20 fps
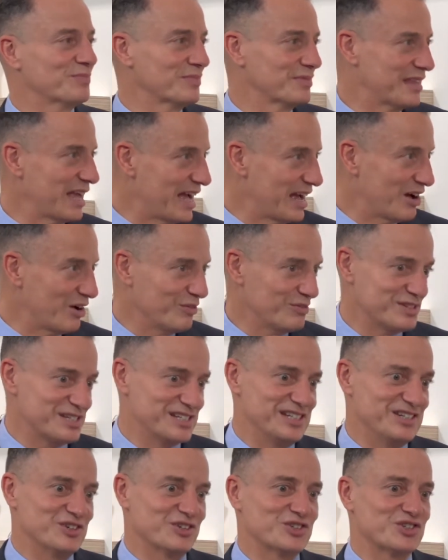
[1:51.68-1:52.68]
That
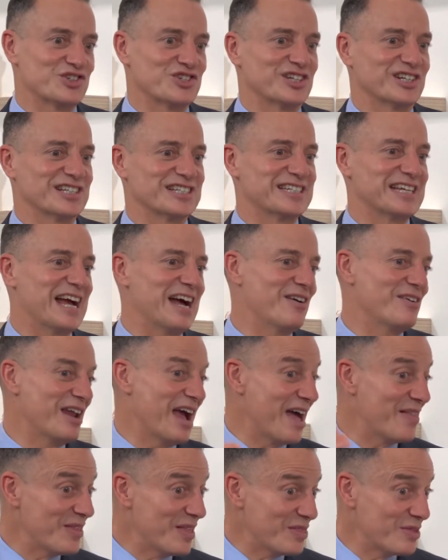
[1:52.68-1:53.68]
obviously got shut down,
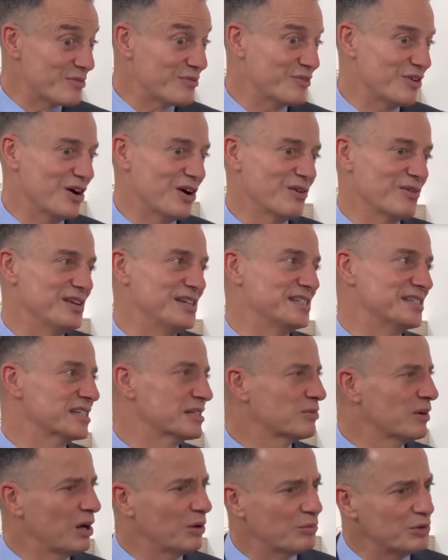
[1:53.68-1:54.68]
and then the Far East
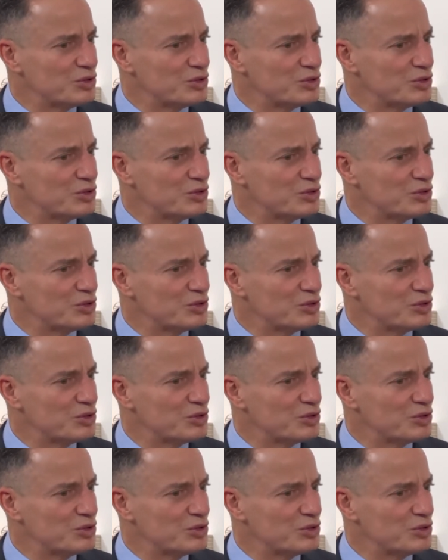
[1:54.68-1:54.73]
as well,